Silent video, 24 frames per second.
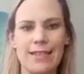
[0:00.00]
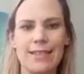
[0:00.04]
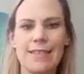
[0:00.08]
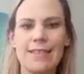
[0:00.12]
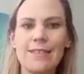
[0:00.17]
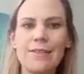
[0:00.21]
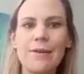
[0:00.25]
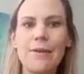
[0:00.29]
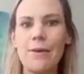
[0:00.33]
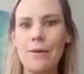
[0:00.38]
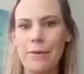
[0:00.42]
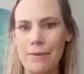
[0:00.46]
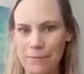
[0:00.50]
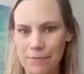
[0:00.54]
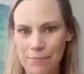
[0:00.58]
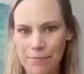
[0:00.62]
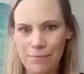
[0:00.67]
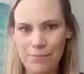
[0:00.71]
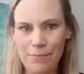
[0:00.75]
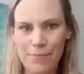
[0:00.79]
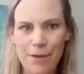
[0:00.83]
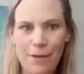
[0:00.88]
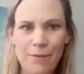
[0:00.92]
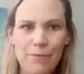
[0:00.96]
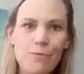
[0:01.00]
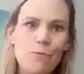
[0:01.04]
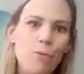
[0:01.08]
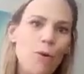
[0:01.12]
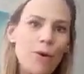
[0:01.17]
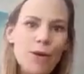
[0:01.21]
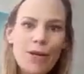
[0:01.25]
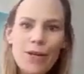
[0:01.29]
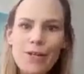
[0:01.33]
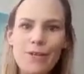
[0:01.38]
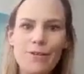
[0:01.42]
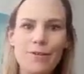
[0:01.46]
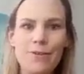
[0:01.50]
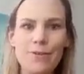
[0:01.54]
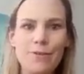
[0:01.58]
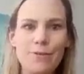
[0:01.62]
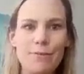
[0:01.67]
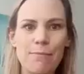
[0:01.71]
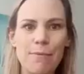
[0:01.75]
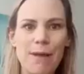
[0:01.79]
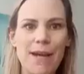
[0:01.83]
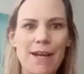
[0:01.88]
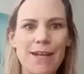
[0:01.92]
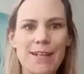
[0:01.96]
So what can you do
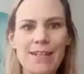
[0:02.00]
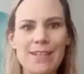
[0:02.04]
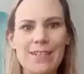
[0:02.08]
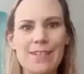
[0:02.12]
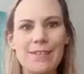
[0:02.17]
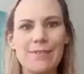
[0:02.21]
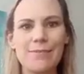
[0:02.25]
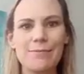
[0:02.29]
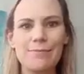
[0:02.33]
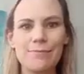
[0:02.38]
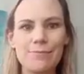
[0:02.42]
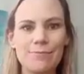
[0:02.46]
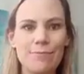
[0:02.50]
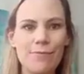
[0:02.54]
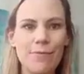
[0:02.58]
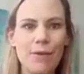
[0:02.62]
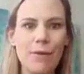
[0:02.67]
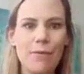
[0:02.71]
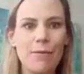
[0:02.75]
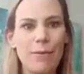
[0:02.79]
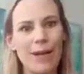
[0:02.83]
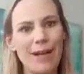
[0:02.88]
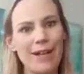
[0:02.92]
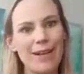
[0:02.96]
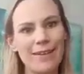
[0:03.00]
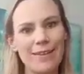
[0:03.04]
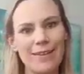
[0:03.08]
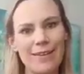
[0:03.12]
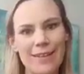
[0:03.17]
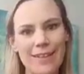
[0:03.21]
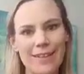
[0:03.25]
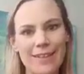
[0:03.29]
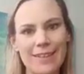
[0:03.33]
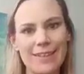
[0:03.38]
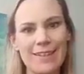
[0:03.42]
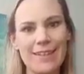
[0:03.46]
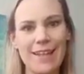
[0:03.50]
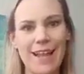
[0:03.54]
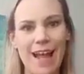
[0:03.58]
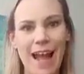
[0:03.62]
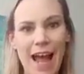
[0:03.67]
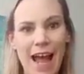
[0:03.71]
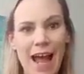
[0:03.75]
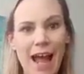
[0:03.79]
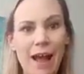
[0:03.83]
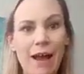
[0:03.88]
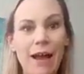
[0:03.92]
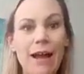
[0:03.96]
about it? Well,
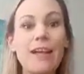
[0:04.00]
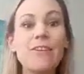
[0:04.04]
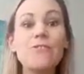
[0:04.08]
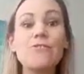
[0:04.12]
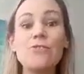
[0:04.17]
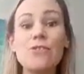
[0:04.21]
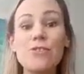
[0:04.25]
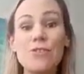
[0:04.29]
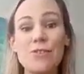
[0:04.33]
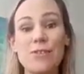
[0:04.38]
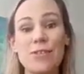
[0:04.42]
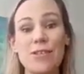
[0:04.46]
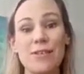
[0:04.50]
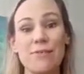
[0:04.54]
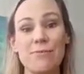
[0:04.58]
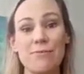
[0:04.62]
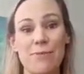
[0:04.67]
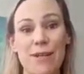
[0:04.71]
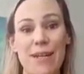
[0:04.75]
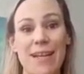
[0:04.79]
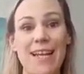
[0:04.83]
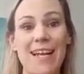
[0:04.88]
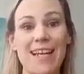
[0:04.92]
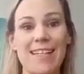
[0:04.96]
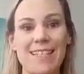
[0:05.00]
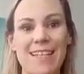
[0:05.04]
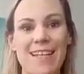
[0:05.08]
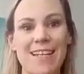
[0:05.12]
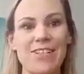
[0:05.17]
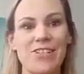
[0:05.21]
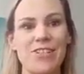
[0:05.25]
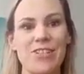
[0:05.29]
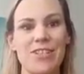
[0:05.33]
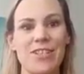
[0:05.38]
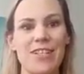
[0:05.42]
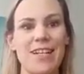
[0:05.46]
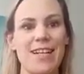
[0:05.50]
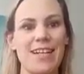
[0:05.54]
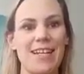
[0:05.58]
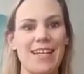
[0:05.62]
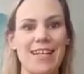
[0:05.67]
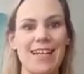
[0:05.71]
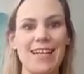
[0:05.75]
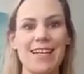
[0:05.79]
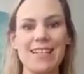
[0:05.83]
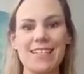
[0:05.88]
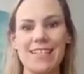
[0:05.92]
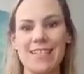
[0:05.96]
introducing relaxation
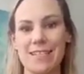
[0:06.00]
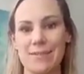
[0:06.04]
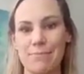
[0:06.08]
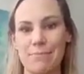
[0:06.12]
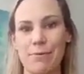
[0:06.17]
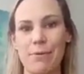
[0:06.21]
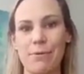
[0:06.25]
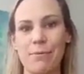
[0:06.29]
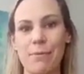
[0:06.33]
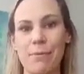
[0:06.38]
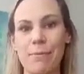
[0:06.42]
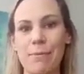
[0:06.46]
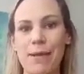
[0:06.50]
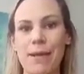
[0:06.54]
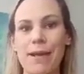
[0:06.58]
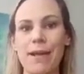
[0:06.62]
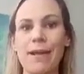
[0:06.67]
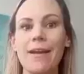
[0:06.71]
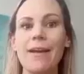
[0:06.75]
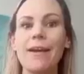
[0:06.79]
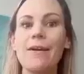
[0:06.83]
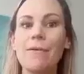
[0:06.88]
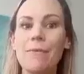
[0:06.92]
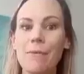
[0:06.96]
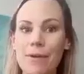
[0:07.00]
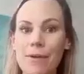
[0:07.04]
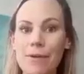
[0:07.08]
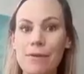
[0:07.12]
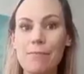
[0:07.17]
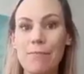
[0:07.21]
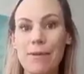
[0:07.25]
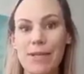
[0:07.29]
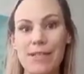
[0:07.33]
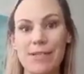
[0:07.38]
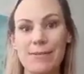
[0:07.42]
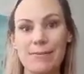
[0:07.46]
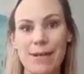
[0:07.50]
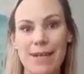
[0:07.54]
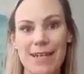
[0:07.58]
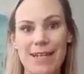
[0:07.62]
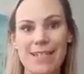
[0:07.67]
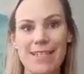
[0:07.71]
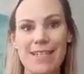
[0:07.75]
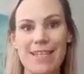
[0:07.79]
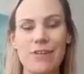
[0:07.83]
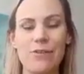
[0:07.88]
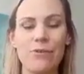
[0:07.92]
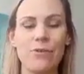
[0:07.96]
techniques is probably one of the best
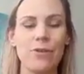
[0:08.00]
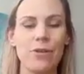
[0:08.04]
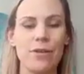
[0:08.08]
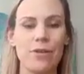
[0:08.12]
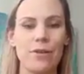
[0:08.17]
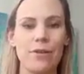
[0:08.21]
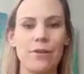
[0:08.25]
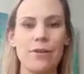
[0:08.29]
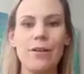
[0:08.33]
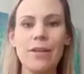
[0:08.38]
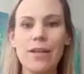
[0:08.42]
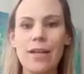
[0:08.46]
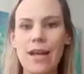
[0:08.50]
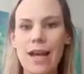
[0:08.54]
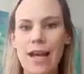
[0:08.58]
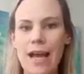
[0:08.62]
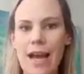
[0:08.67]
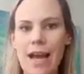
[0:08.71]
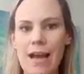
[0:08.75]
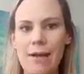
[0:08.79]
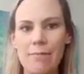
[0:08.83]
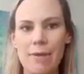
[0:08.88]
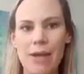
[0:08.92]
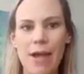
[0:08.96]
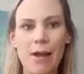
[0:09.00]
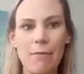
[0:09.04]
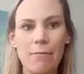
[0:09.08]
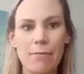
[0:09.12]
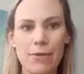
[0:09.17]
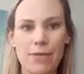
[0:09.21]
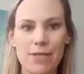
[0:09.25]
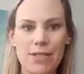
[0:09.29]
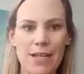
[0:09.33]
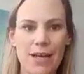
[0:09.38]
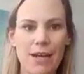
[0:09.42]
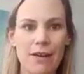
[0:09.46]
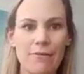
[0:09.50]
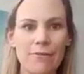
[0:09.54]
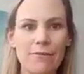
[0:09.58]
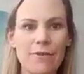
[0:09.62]
ways that you can help yourself.